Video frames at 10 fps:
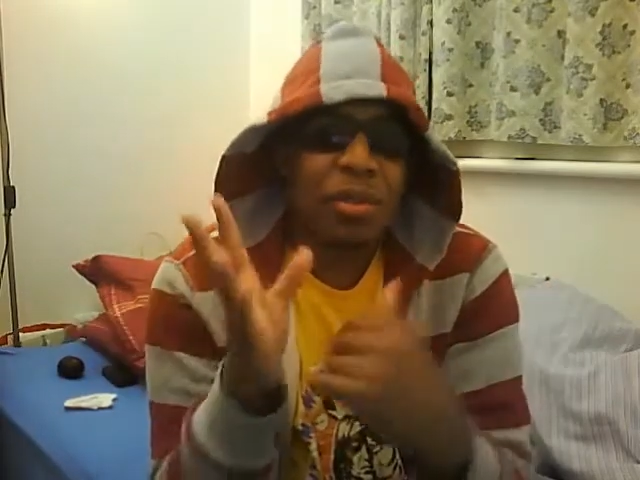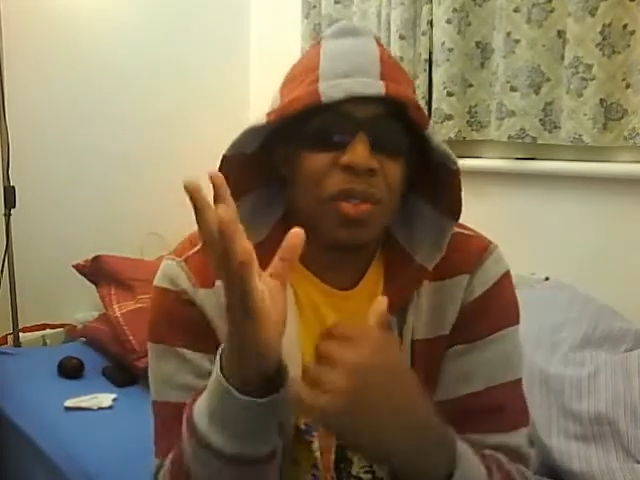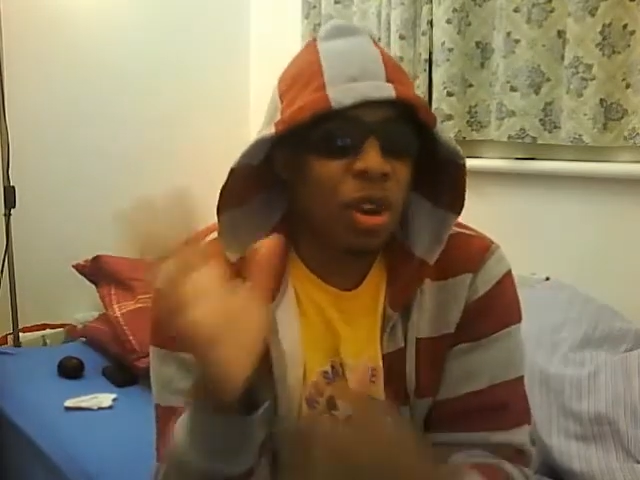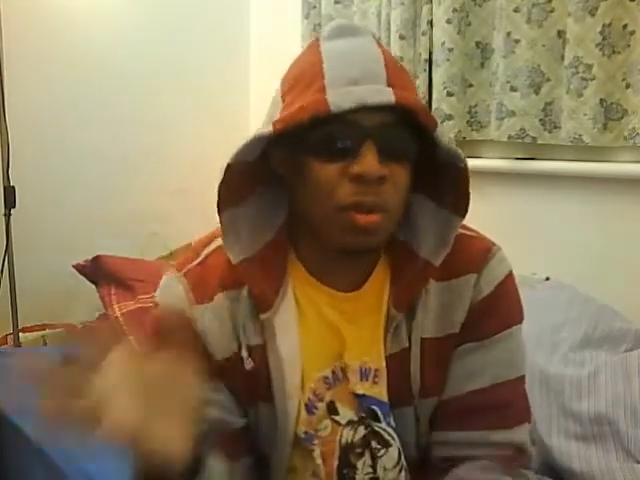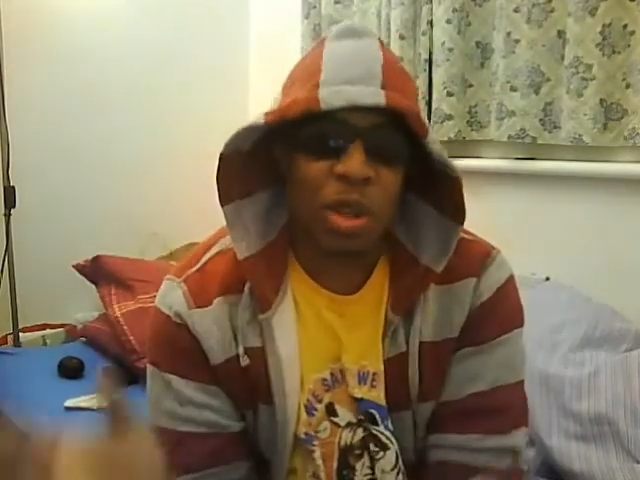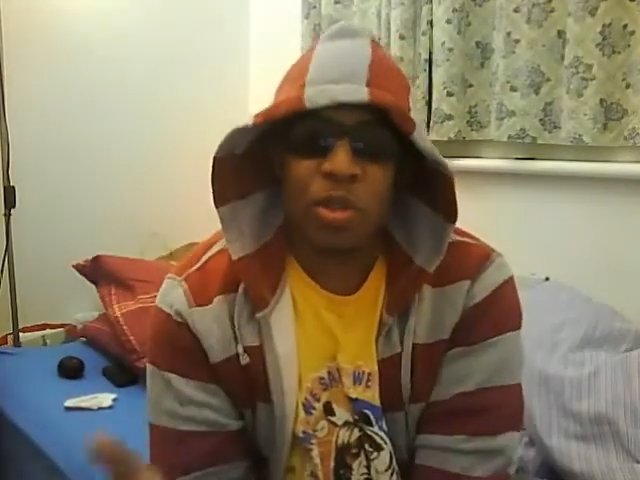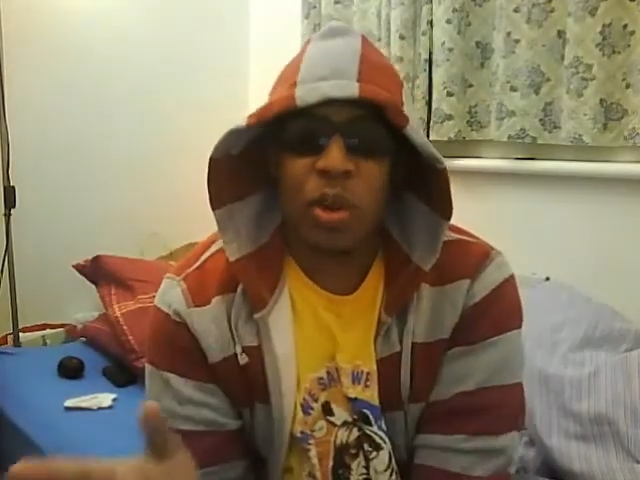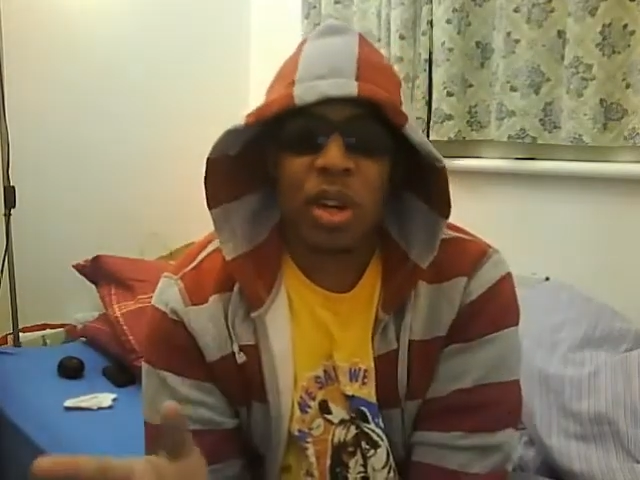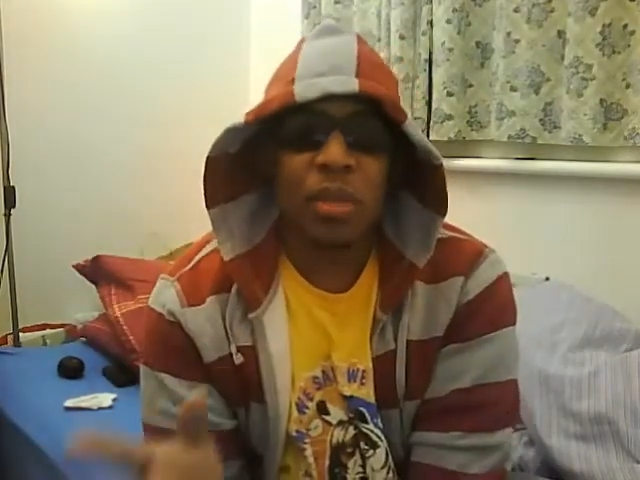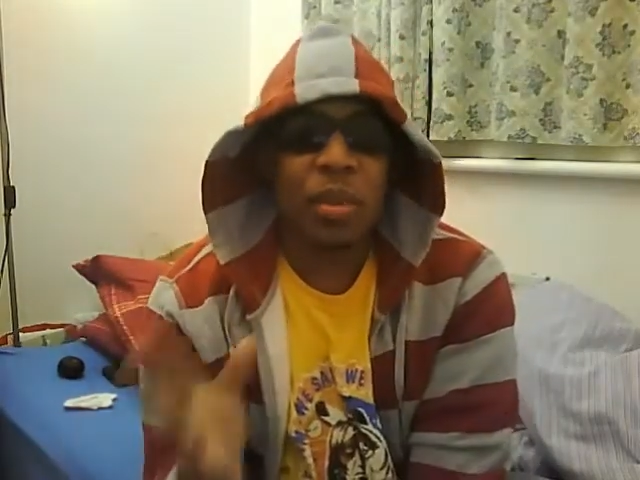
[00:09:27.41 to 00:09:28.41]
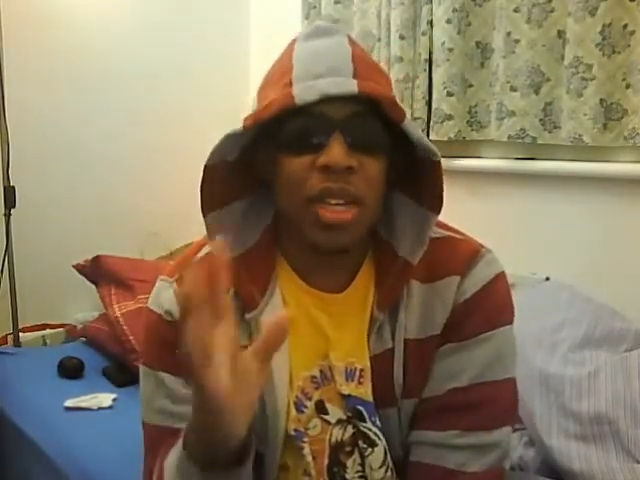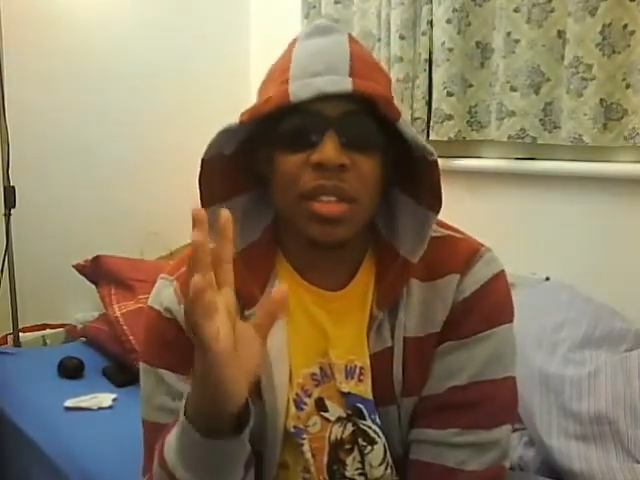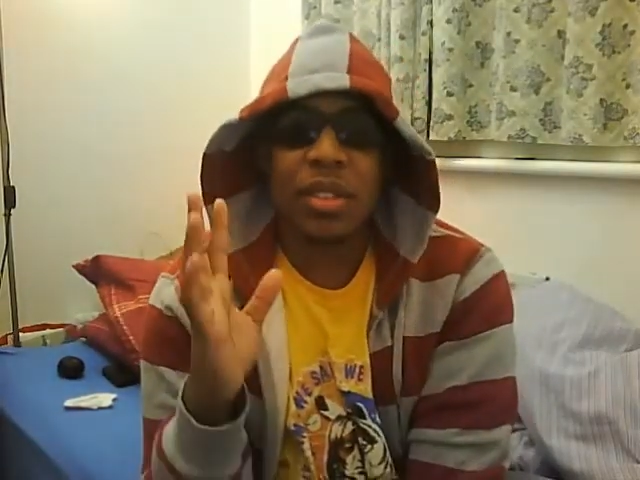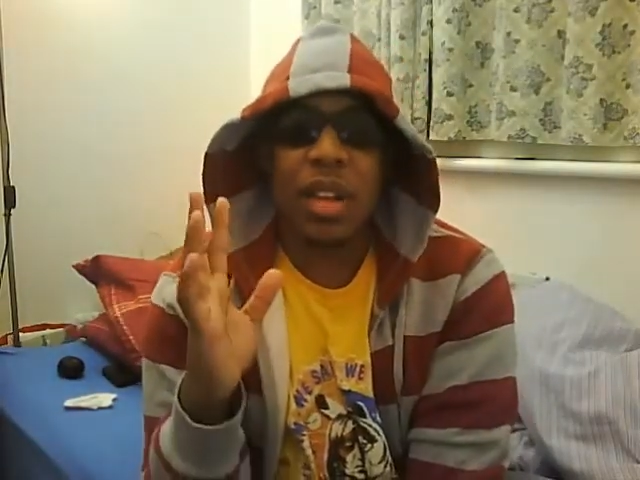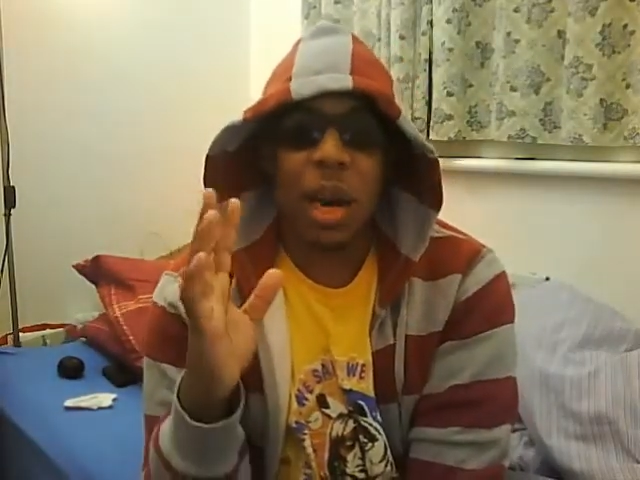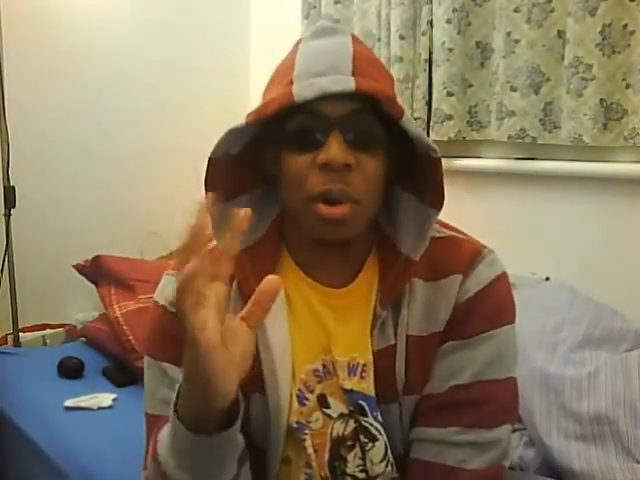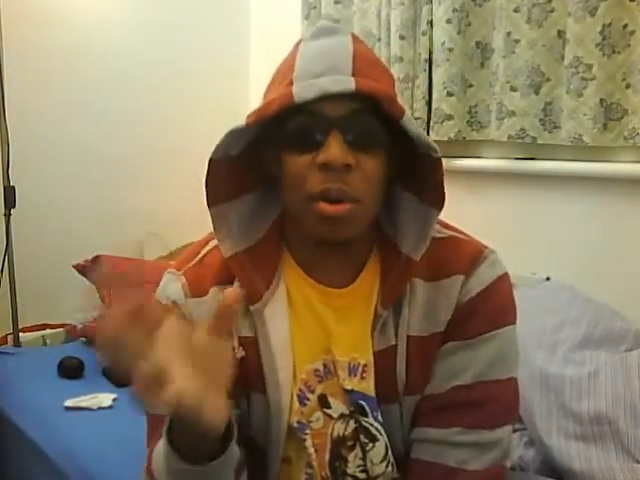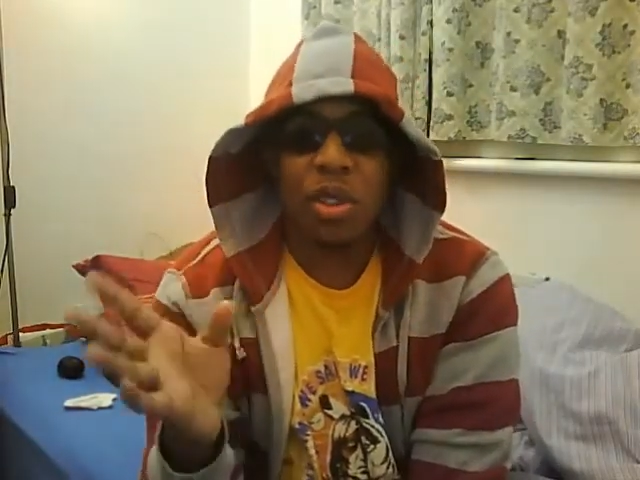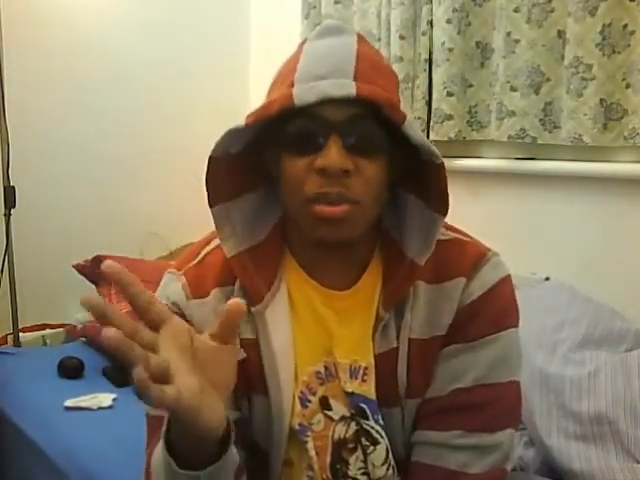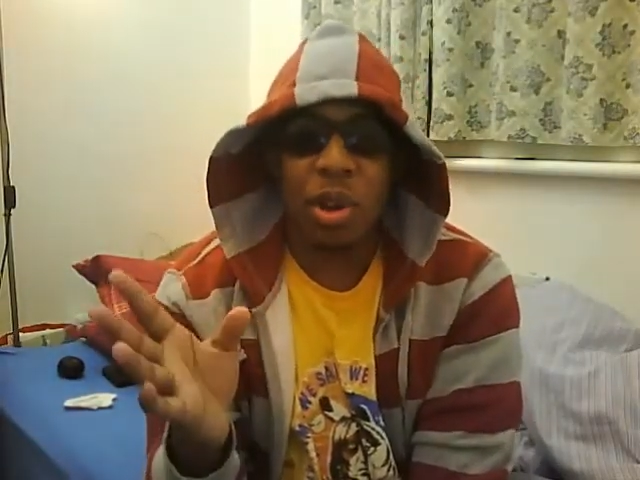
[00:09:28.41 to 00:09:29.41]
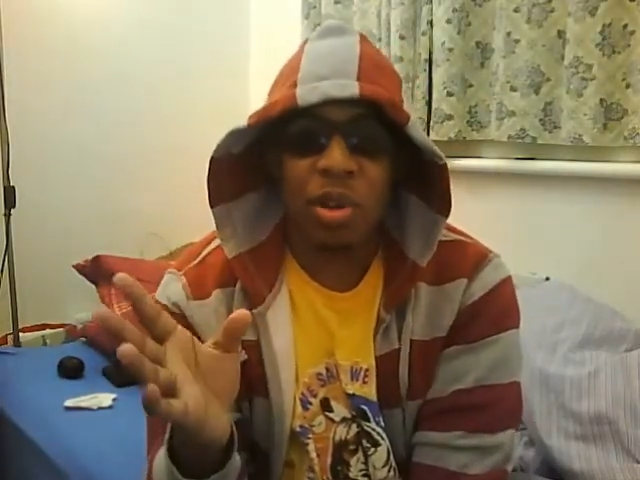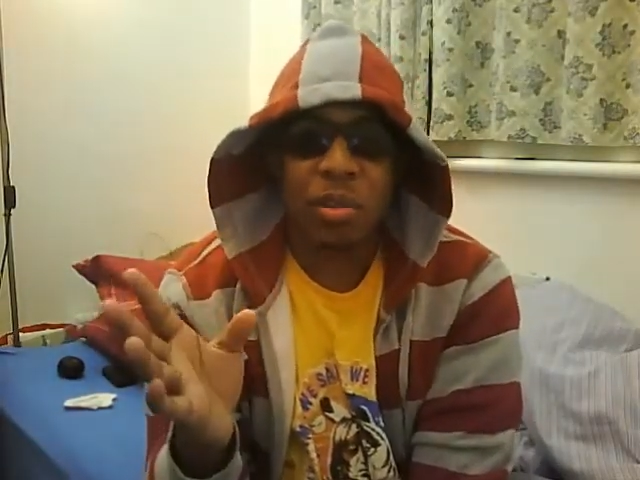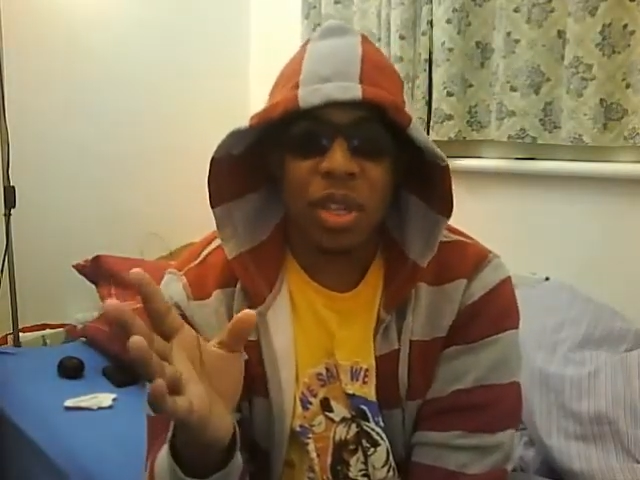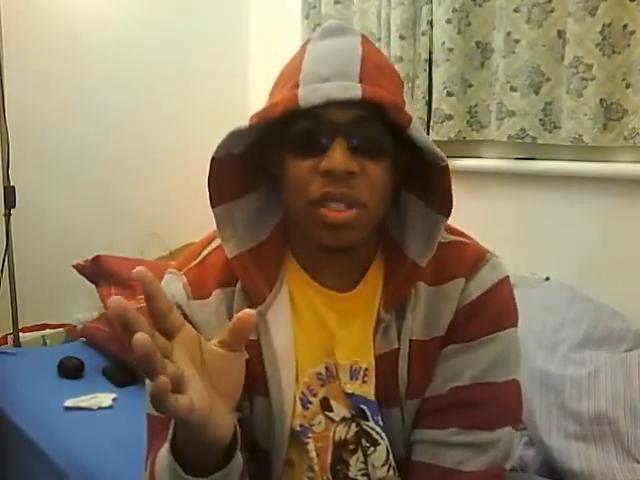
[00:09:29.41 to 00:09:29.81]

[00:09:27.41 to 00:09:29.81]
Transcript: follow me on Twitter because I'm always uploading my